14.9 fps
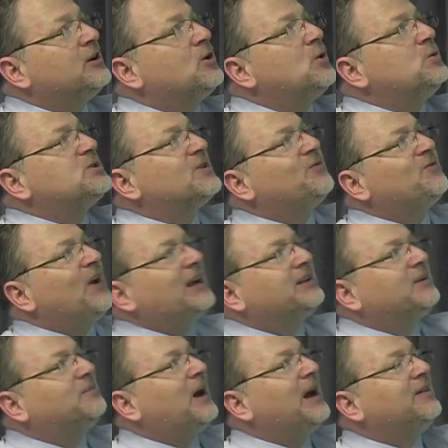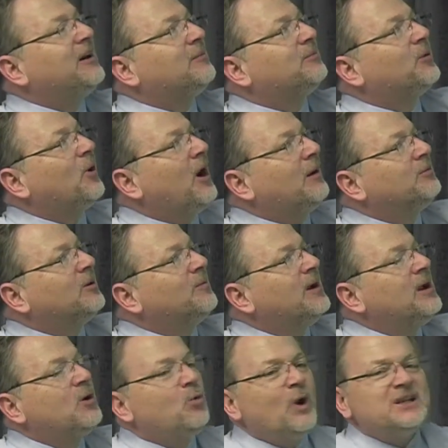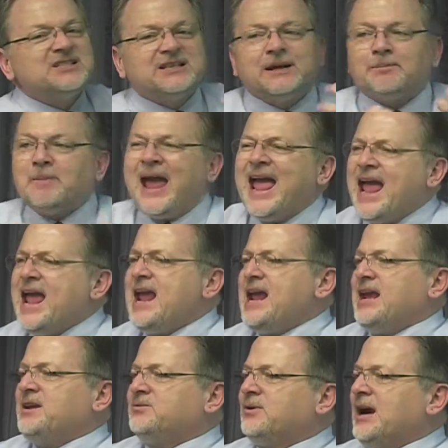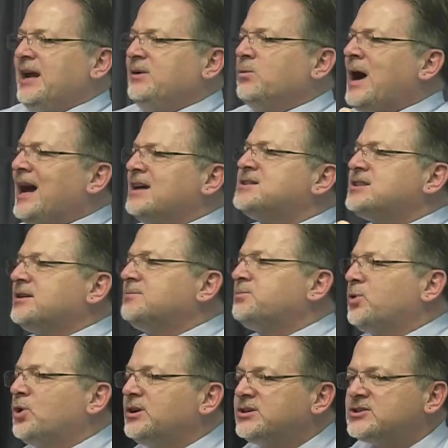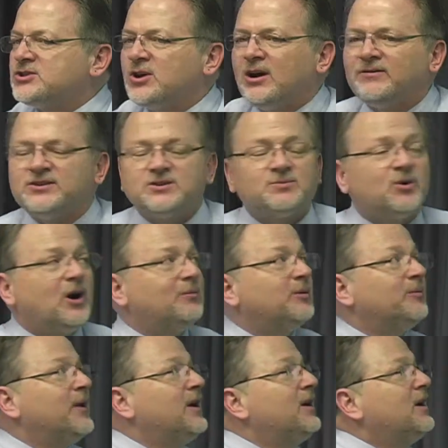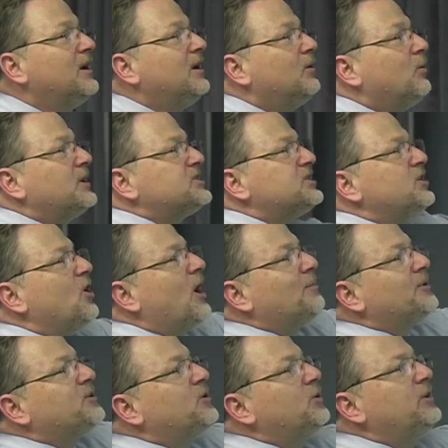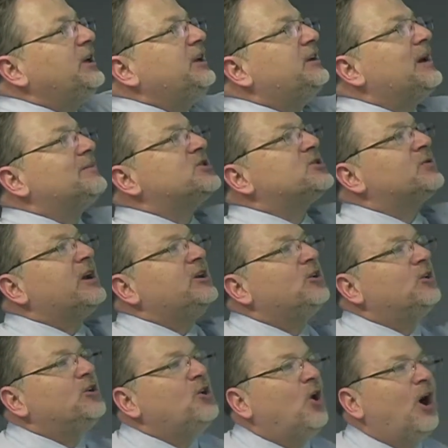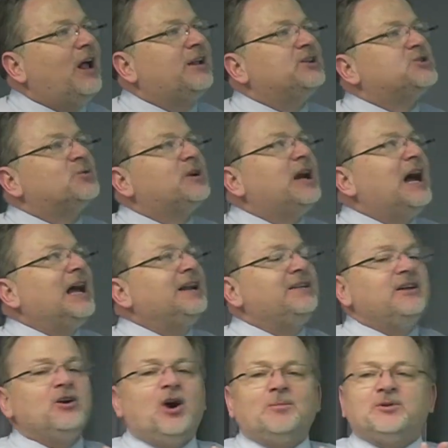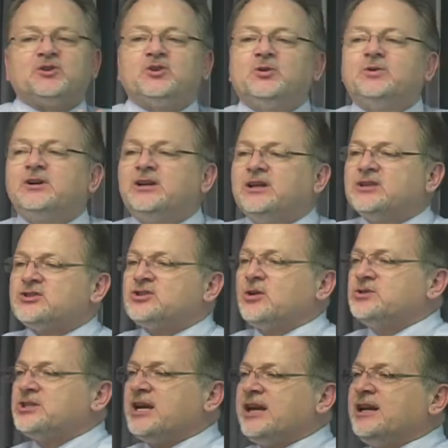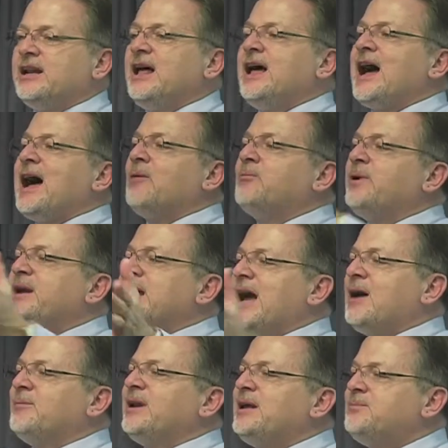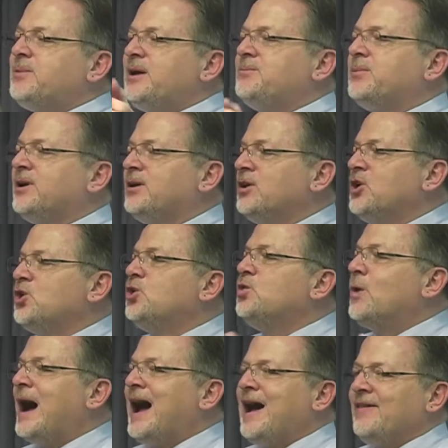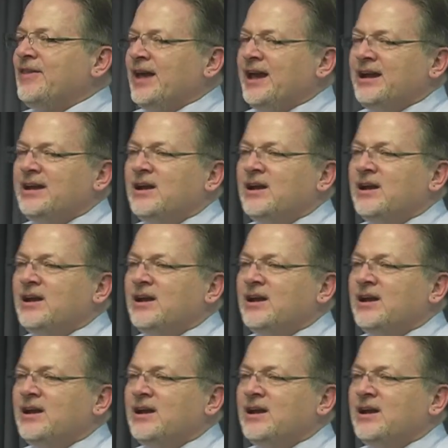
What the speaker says: Who's affected by that problem? What is their pain, right? Why is it important to solve this problem? What's the opportunity? Demonstrate your knowledge regarding the opportunity associated. How big, how many people, who are they?